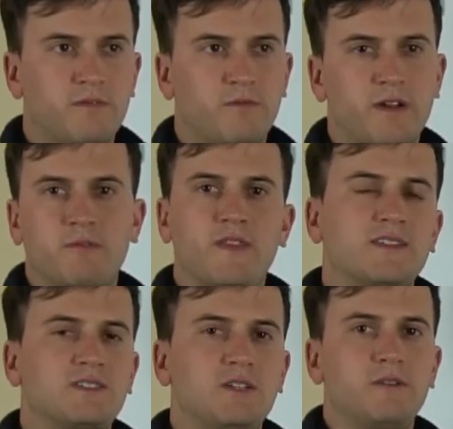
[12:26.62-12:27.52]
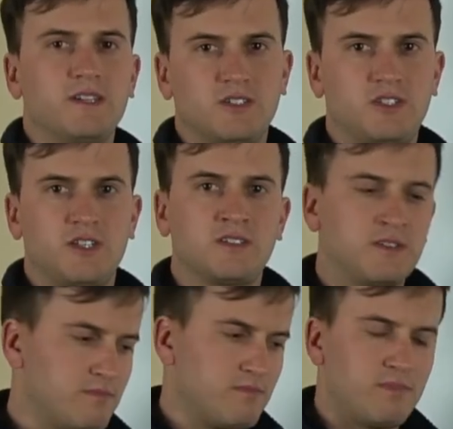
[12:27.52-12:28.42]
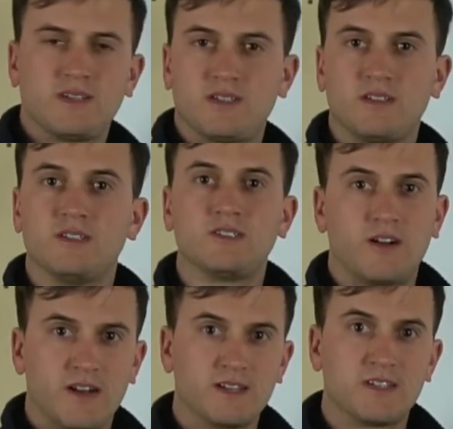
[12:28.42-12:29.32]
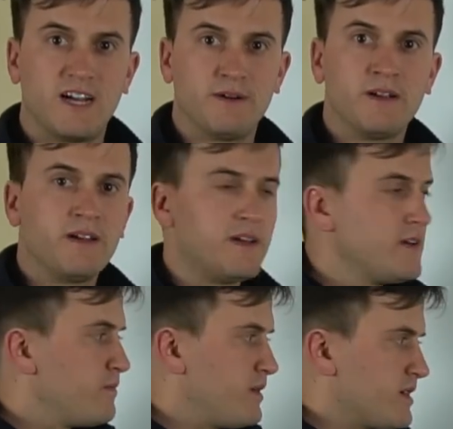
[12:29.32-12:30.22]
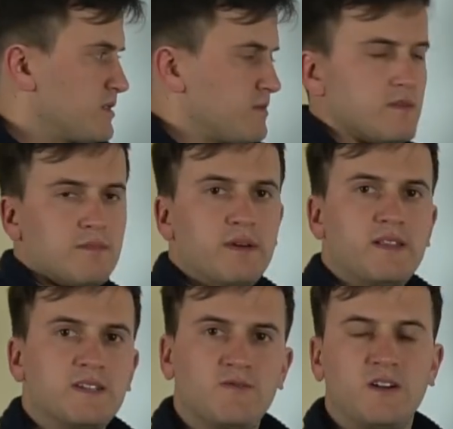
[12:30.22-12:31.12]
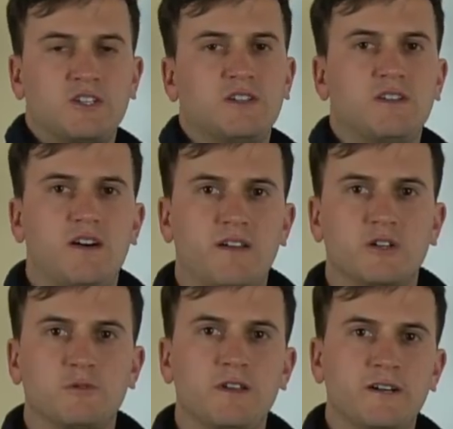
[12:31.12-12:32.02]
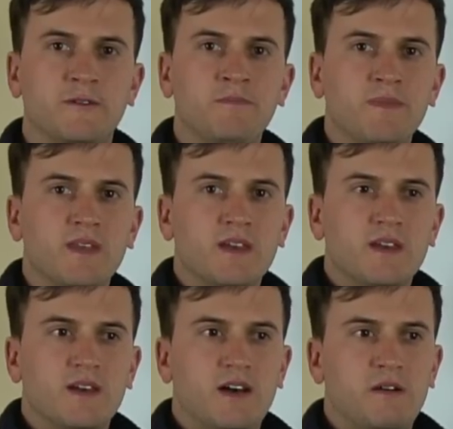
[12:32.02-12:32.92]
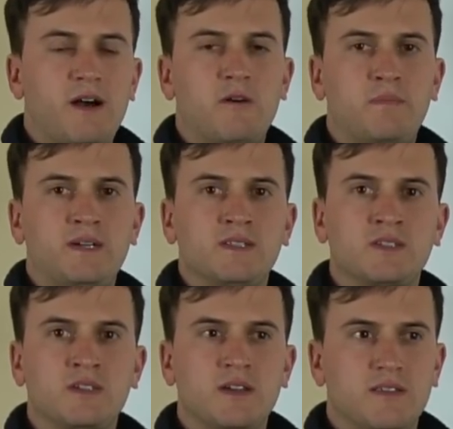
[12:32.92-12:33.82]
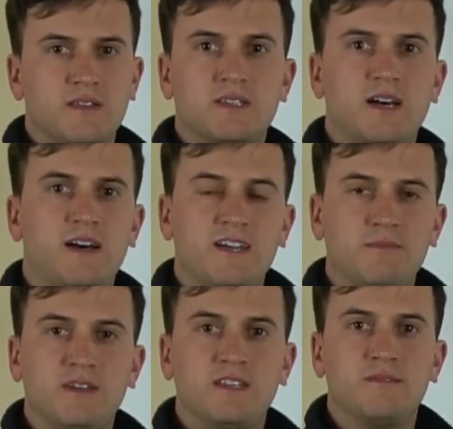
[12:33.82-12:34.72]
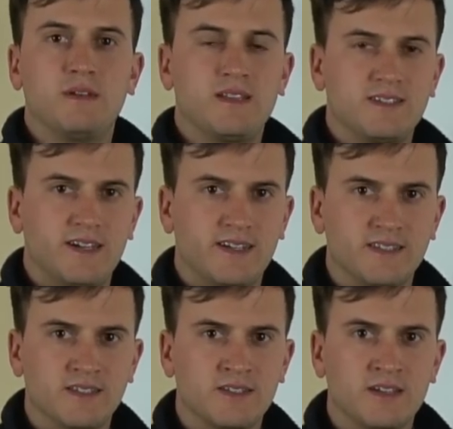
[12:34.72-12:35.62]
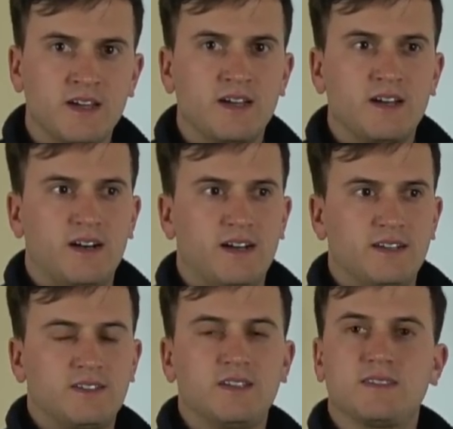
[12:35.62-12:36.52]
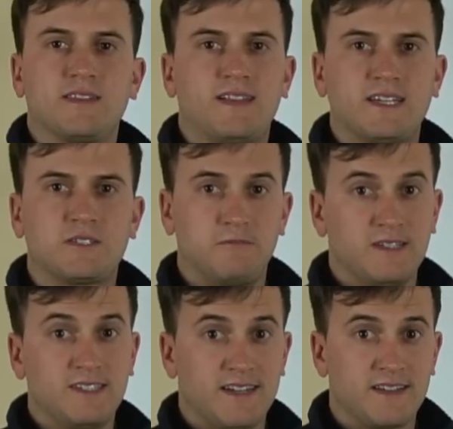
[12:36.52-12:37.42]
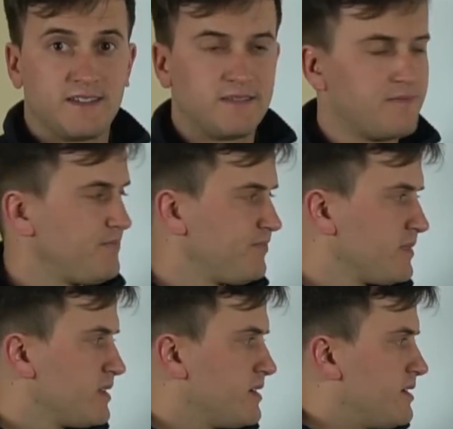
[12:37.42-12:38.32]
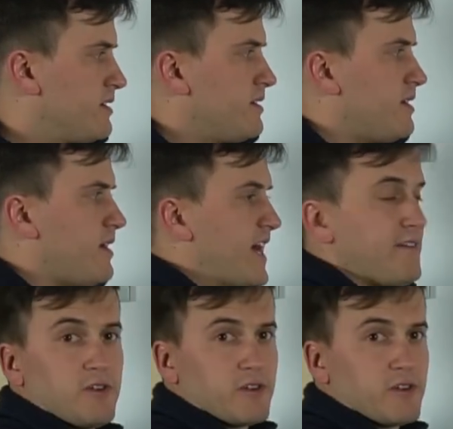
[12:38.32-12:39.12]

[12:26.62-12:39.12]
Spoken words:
What that's doing is just basically starting a timer, because the millis function on Arduino outputs the time in milliseconds since the last reset. After